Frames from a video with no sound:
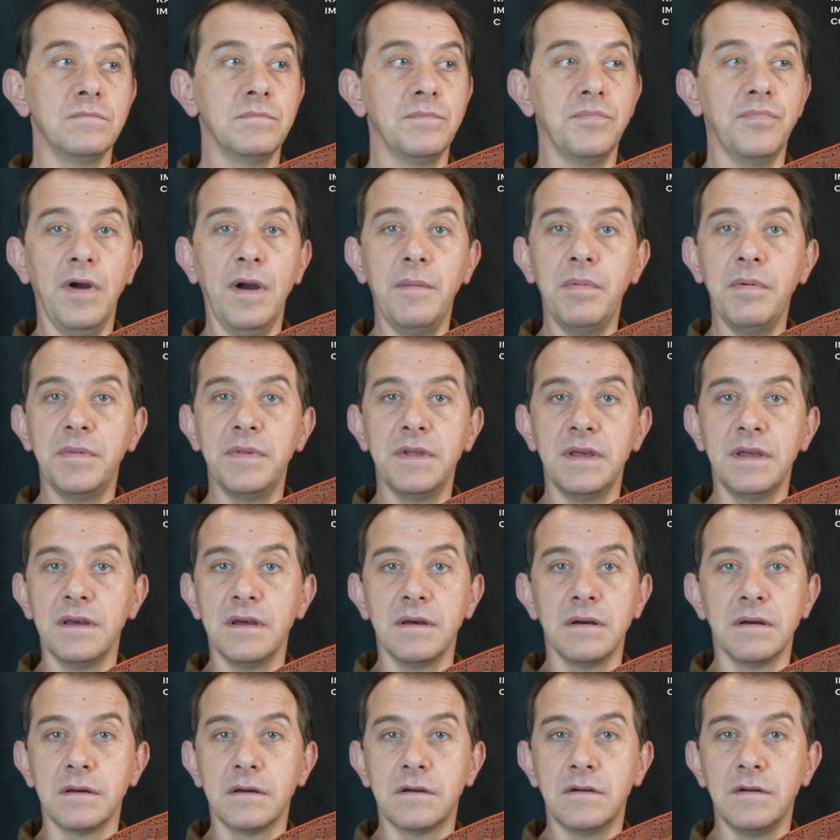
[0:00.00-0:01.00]
probably
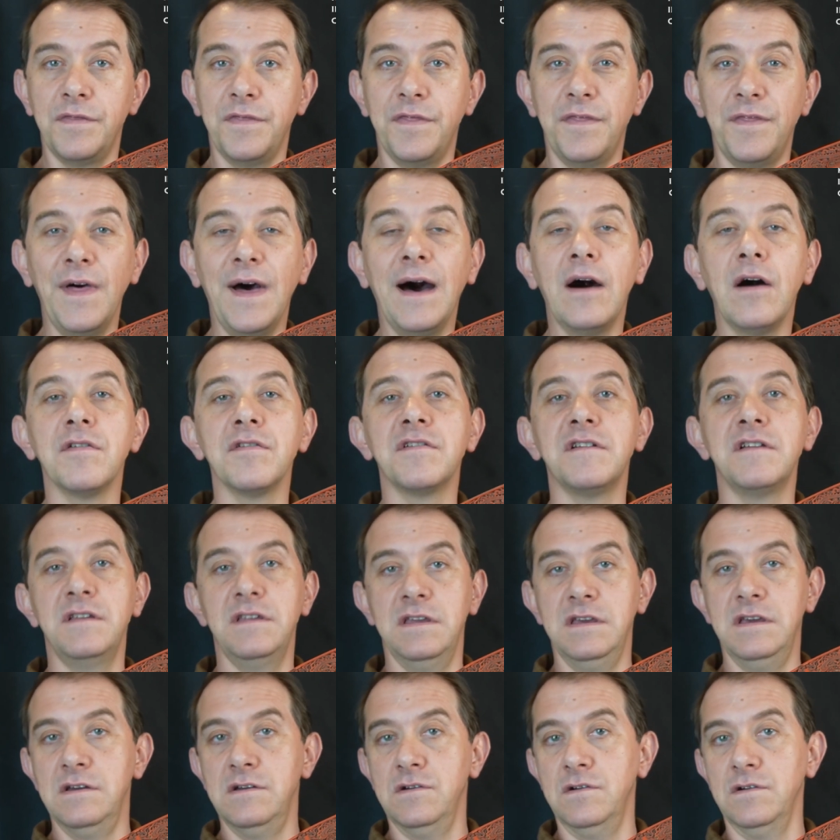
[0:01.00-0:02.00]
a good 1,000
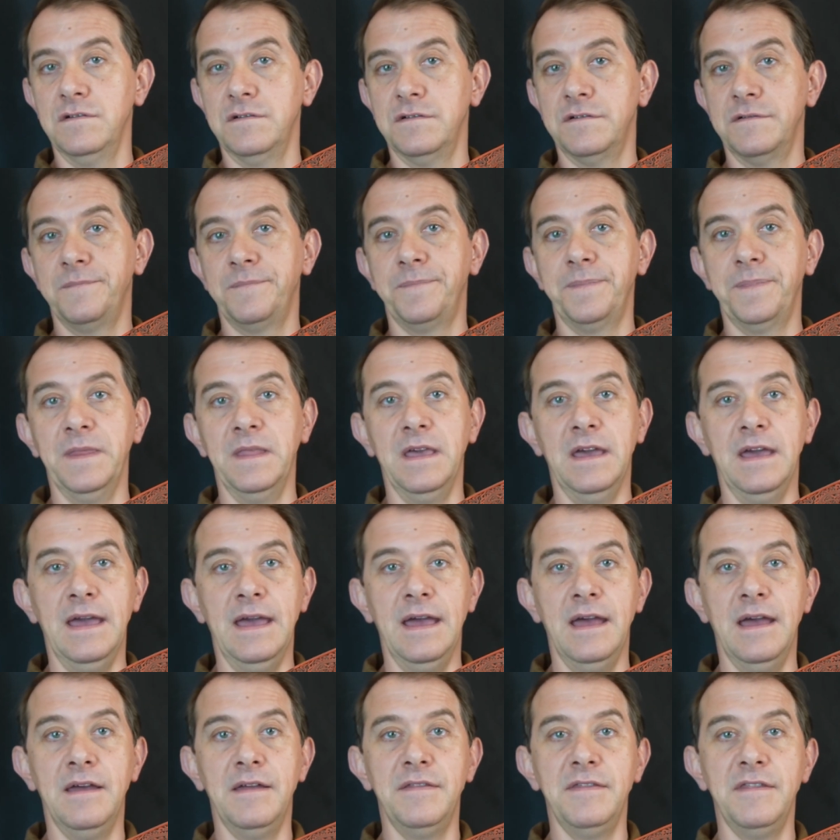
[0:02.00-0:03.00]
years.
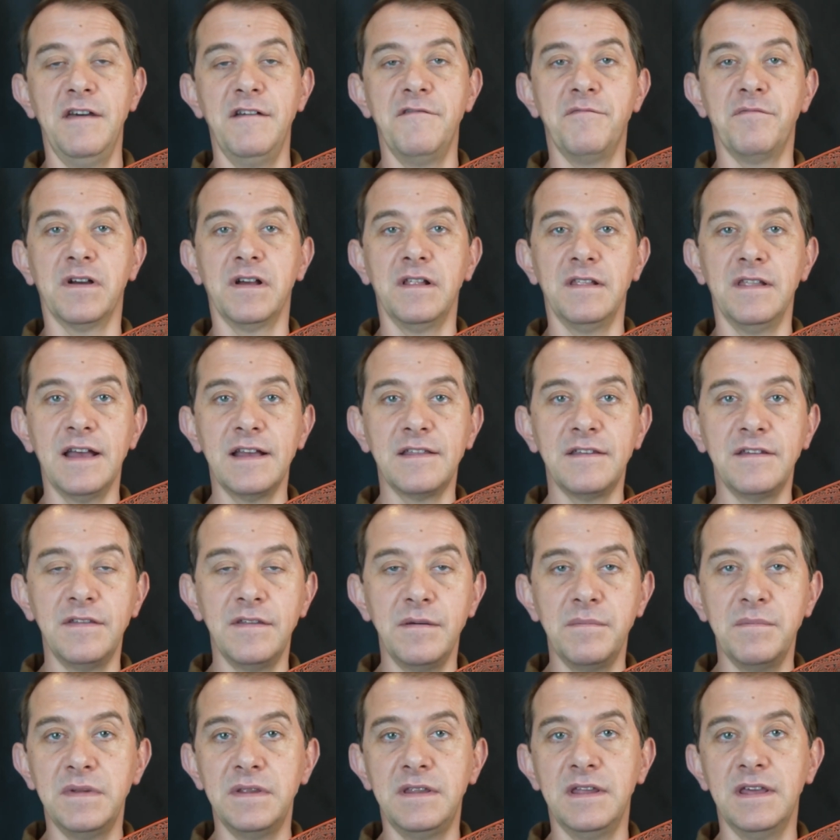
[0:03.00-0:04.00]
And they've collected
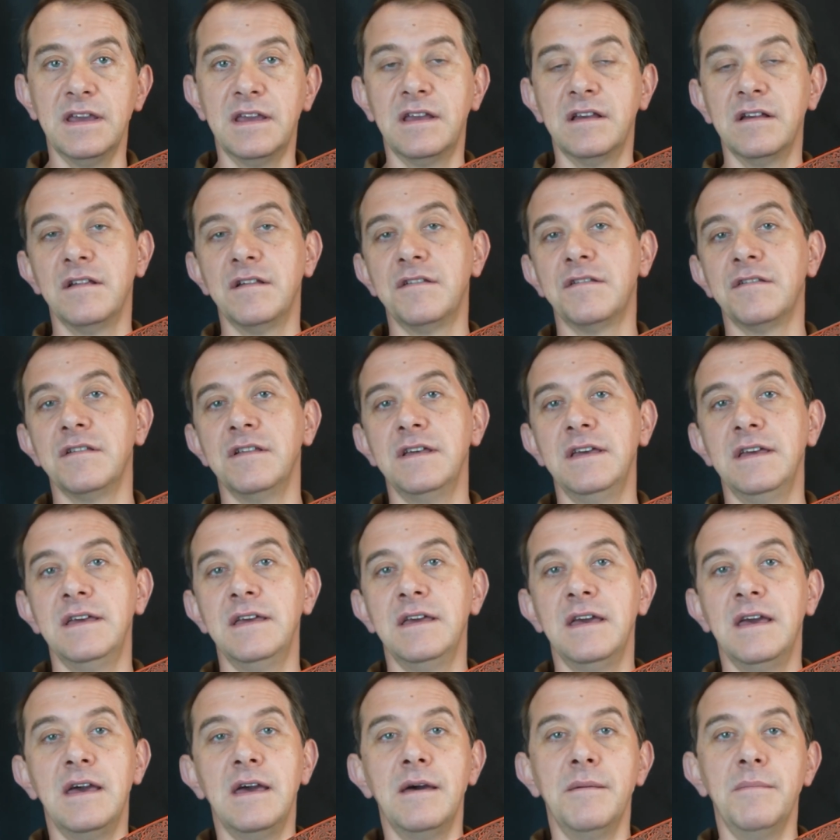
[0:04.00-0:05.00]
them
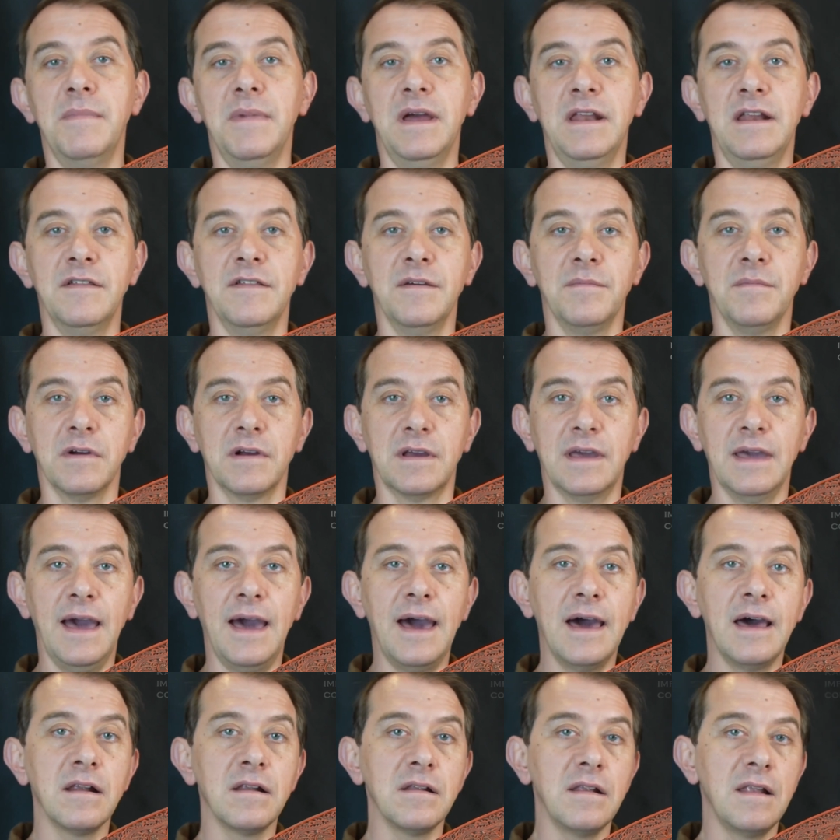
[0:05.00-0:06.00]
meticulously. Many of them are
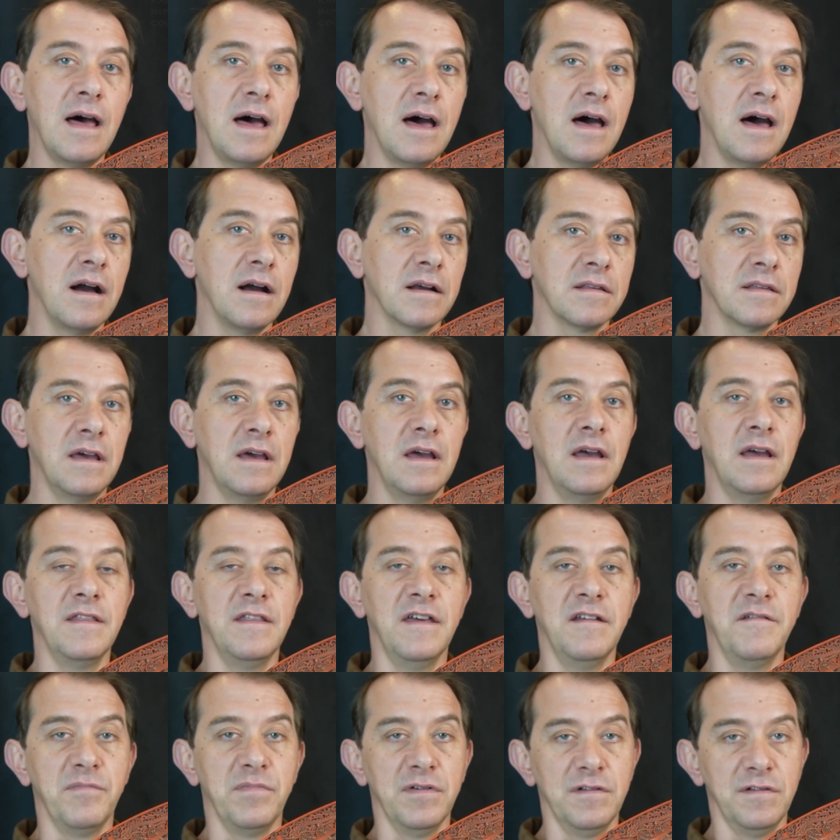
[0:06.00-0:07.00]
cataloged.
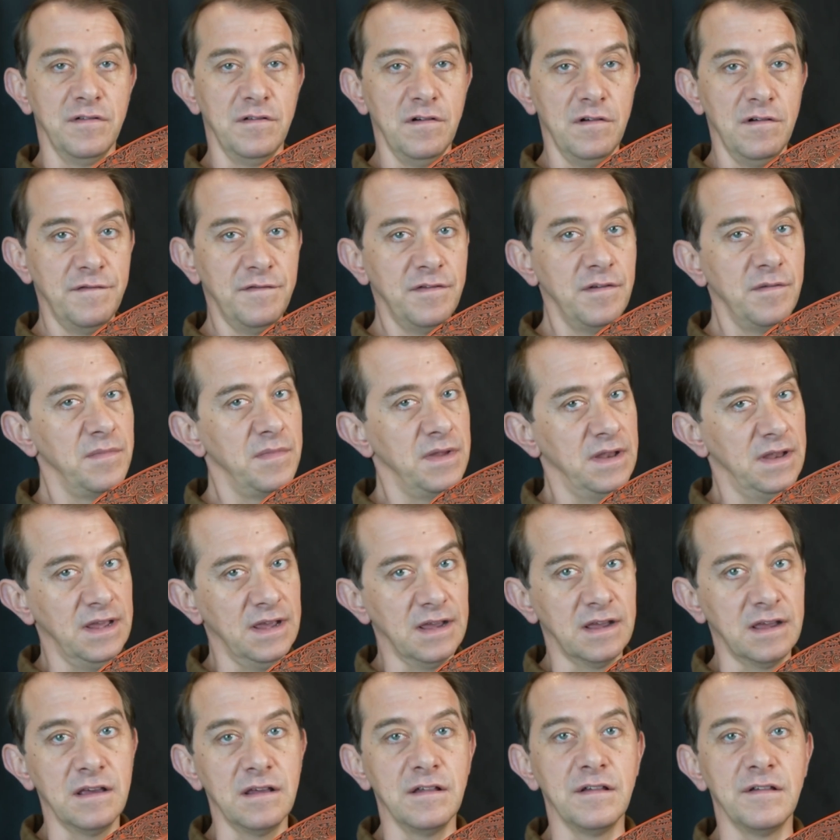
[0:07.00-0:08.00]
They've preserved them
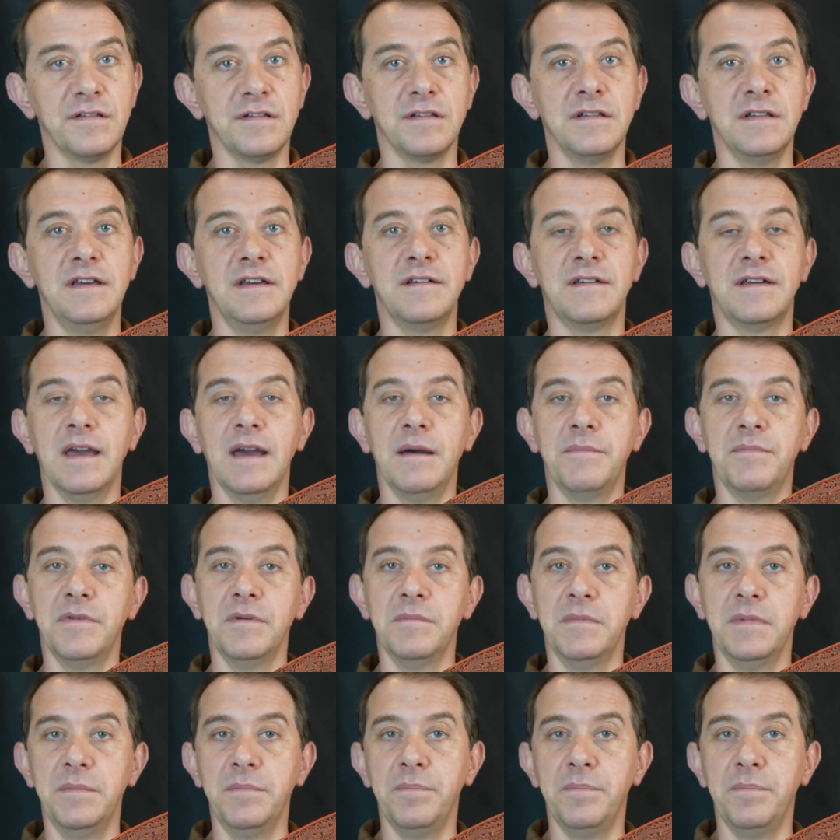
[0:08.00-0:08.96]
meticulously, kept them in